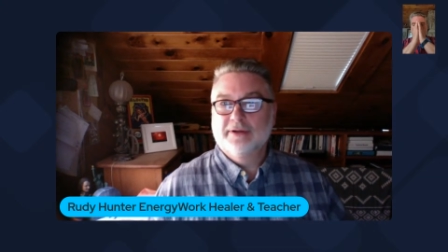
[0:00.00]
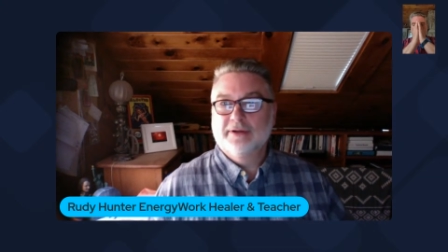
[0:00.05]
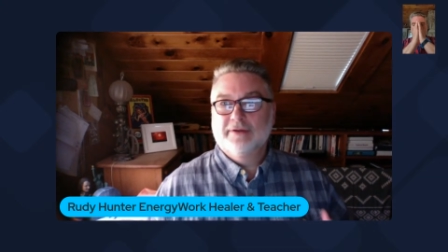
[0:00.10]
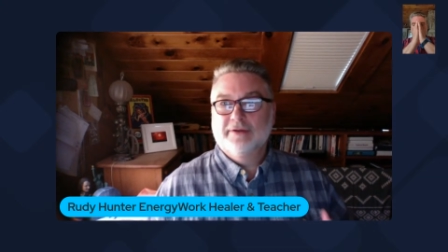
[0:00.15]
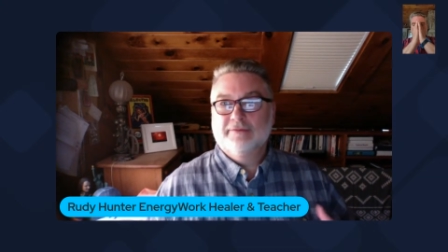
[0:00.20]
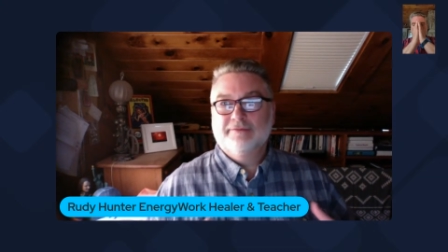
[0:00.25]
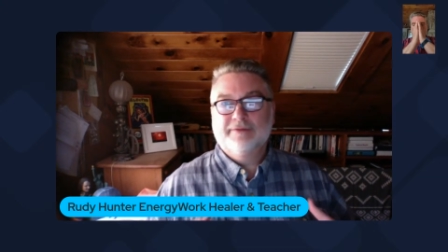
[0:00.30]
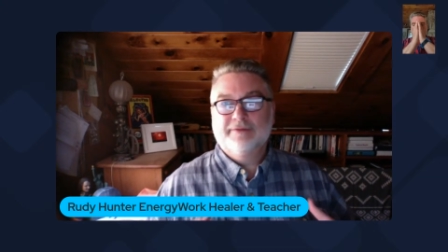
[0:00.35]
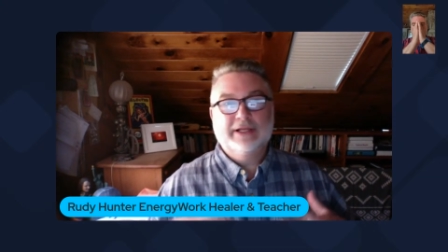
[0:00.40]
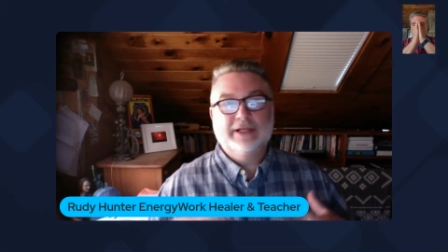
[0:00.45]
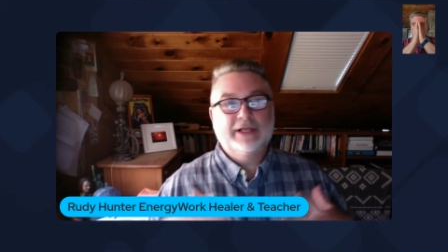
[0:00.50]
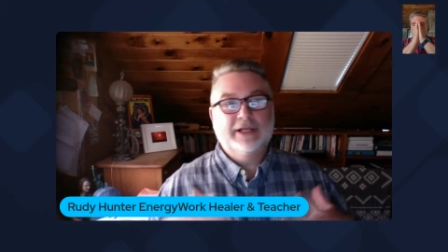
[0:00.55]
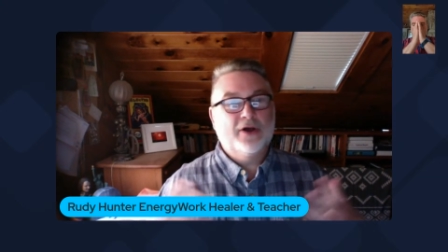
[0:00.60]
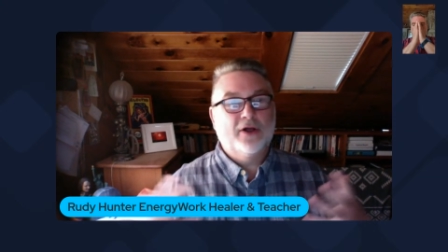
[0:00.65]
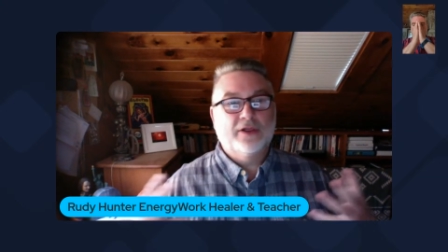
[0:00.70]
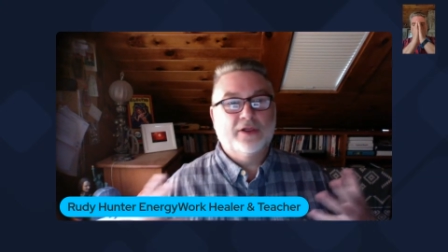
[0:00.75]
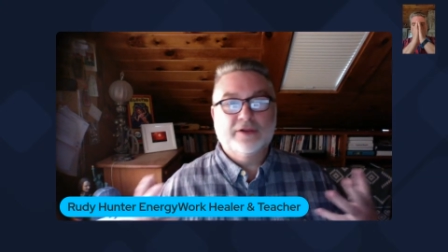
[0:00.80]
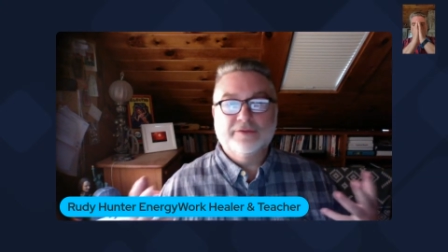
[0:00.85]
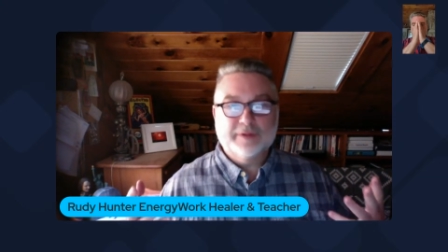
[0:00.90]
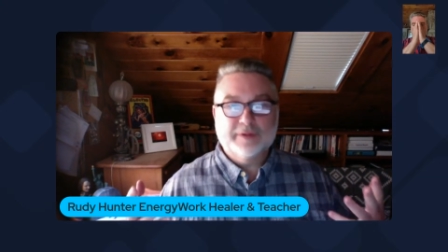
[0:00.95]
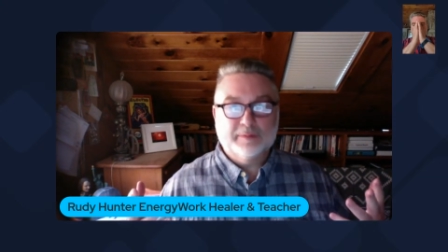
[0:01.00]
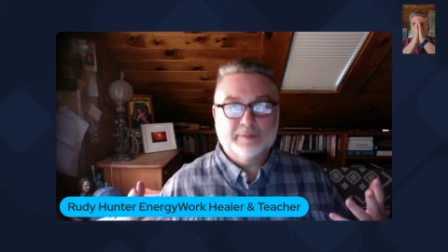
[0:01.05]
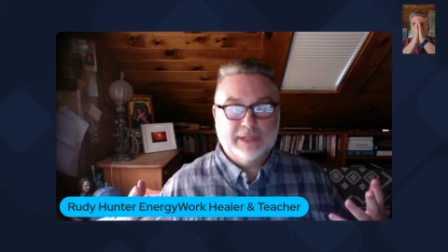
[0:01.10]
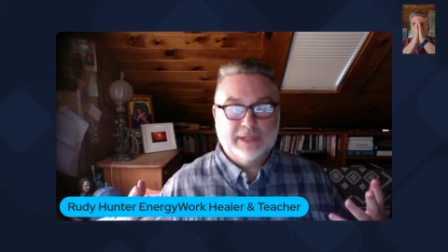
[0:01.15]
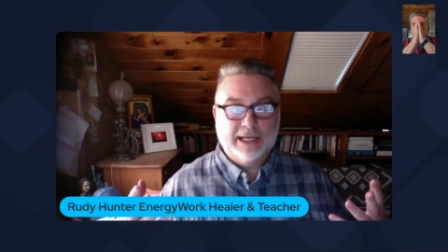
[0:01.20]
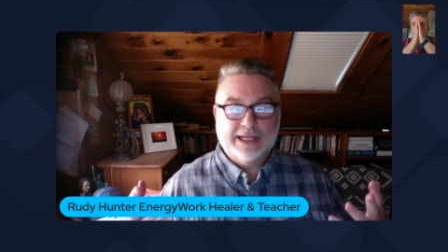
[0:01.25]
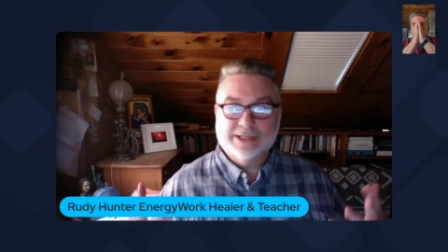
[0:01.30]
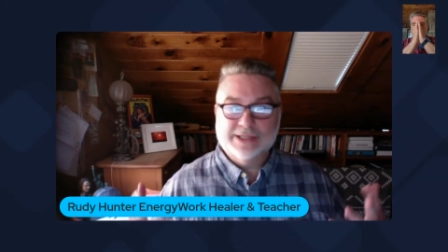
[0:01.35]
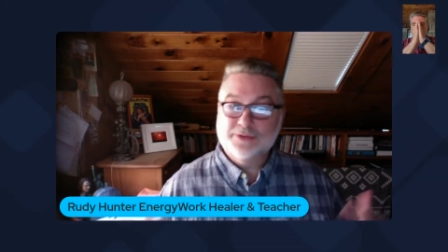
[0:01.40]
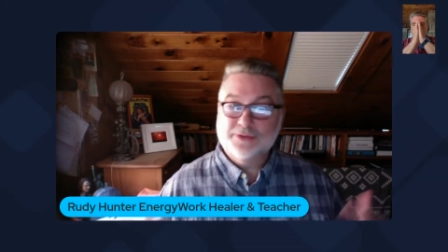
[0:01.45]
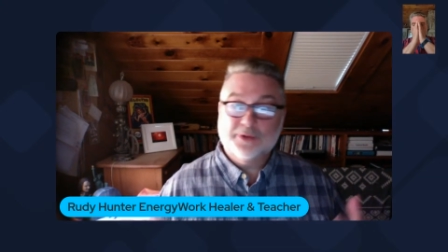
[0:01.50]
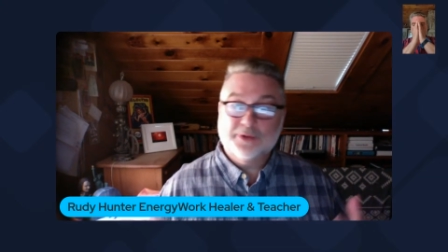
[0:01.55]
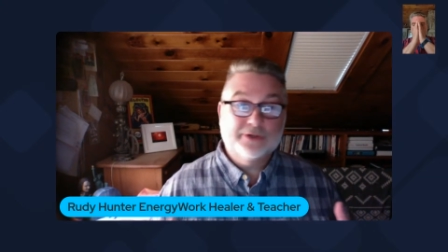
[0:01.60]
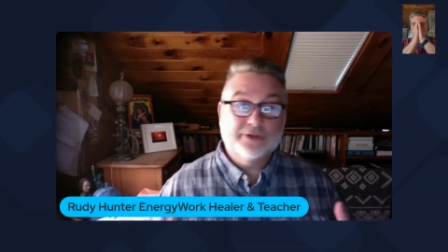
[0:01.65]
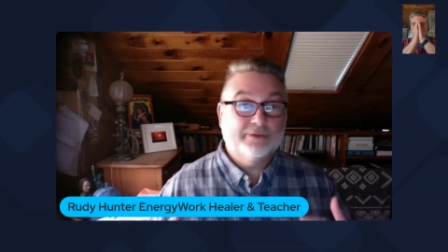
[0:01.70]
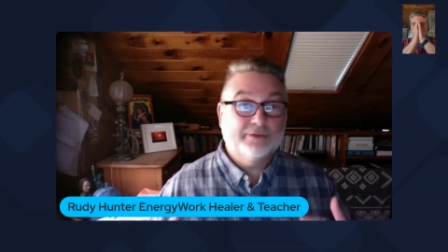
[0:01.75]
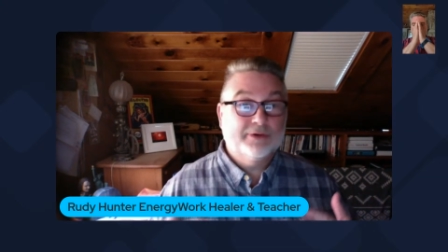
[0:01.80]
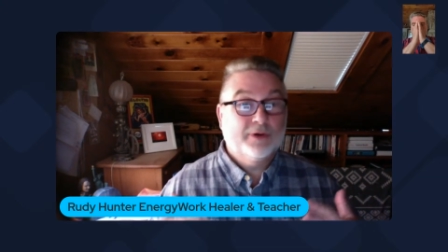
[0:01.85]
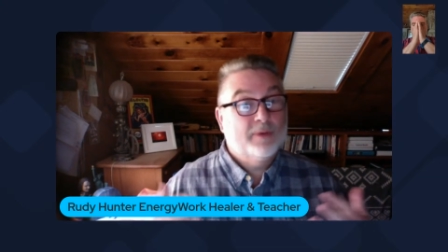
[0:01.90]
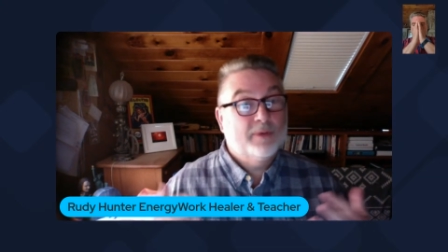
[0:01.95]
feeling all over the place, or you
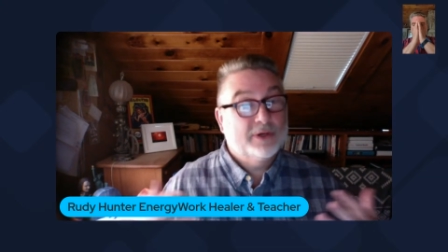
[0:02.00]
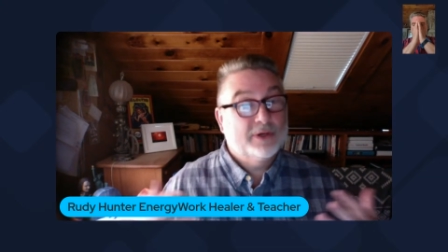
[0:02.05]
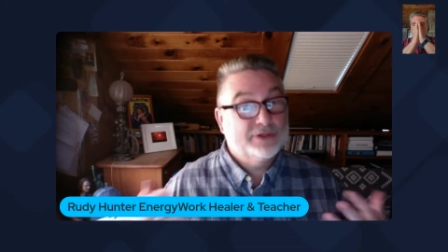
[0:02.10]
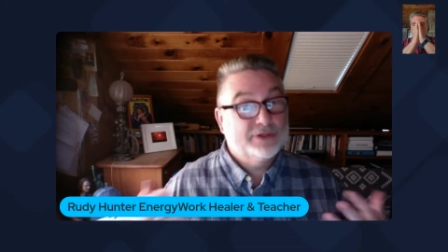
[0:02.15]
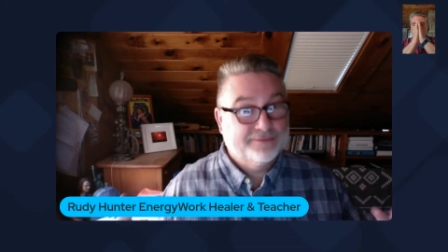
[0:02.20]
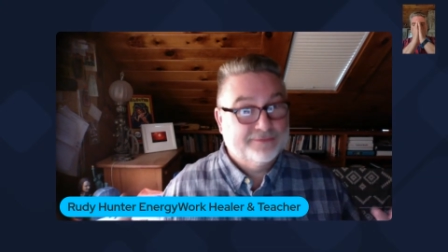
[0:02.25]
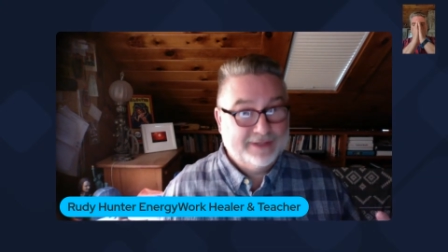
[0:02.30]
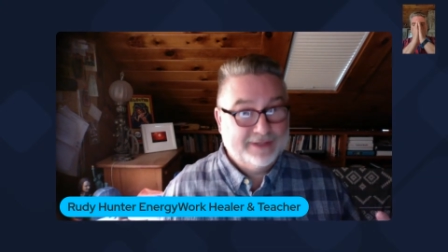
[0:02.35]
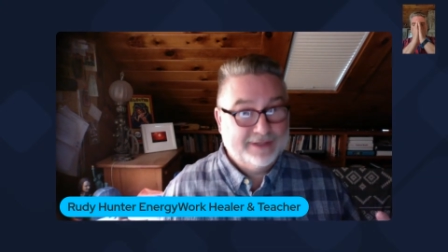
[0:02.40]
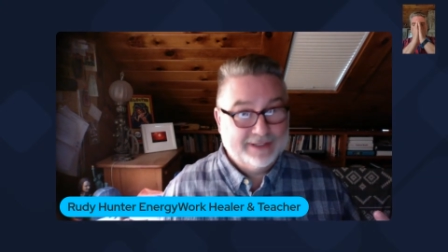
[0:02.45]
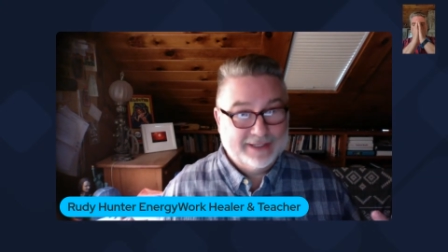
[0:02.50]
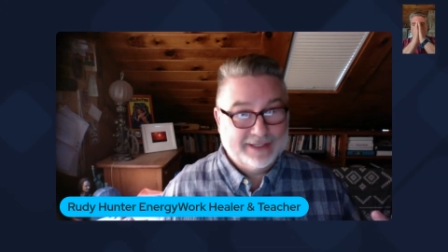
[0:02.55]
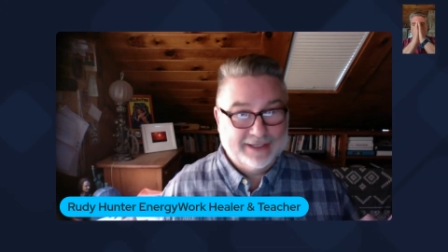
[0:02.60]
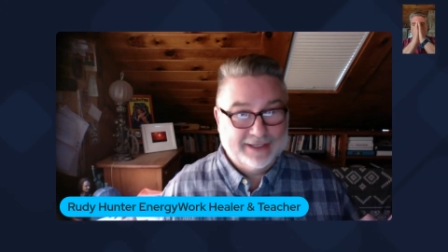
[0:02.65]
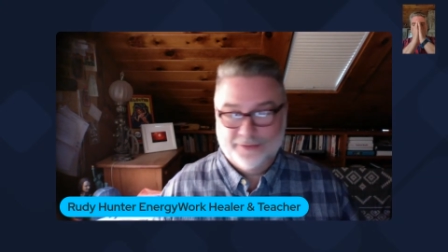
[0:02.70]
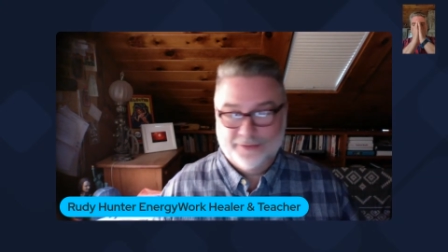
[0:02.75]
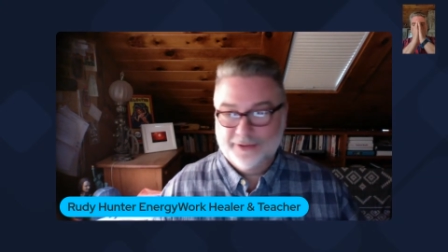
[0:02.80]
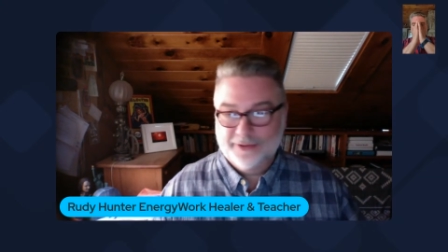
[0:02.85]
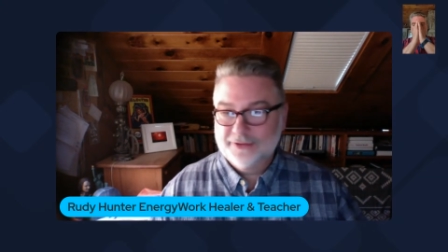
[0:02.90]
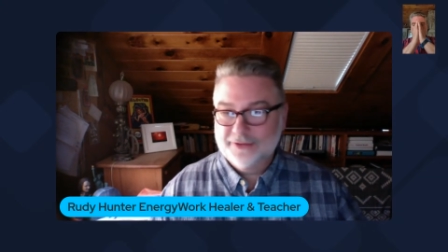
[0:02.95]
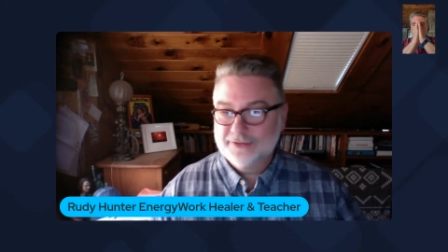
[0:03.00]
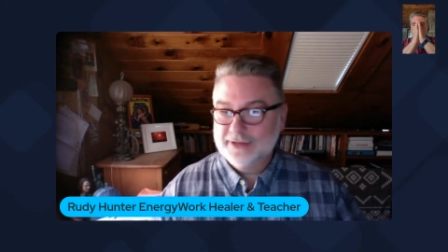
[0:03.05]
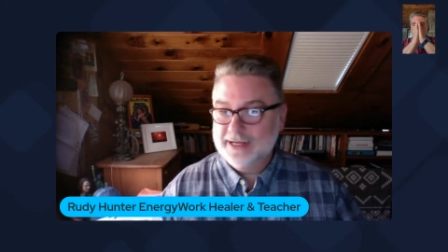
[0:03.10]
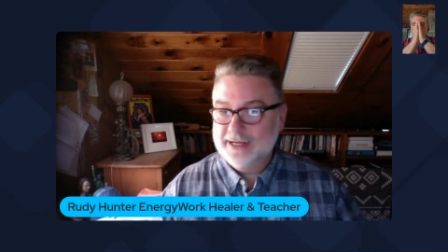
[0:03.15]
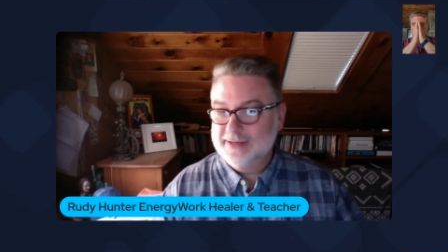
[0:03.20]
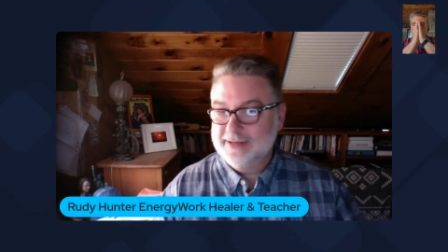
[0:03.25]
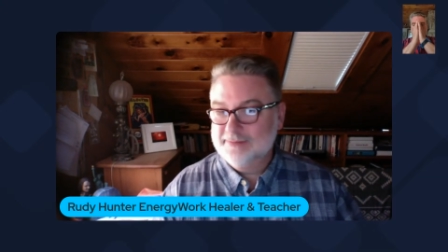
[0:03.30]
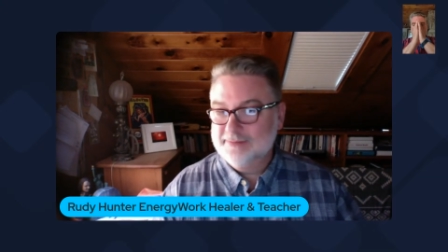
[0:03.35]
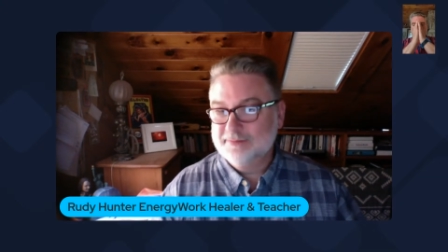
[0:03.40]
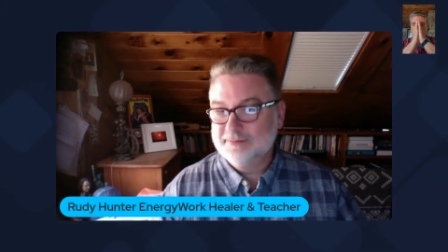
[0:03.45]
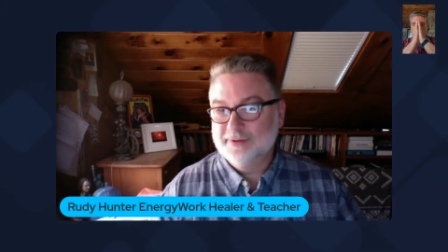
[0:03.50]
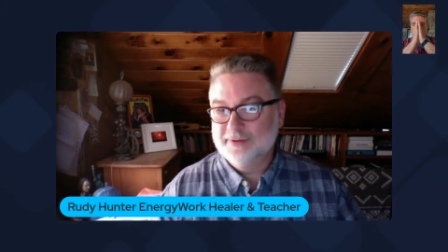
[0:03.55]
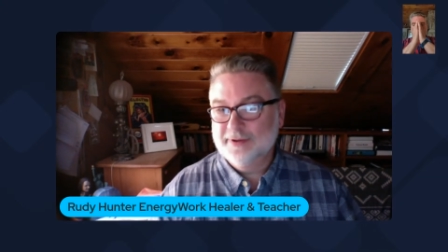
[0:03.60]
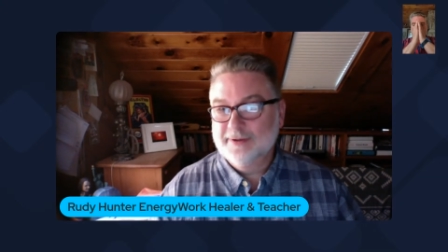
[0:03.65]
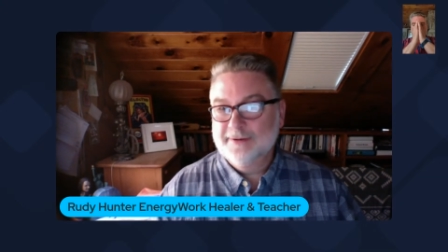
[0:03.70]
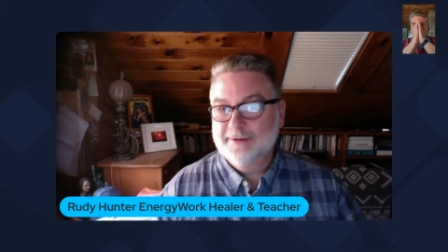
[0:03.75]
don't know what you're feeling, or you're numb,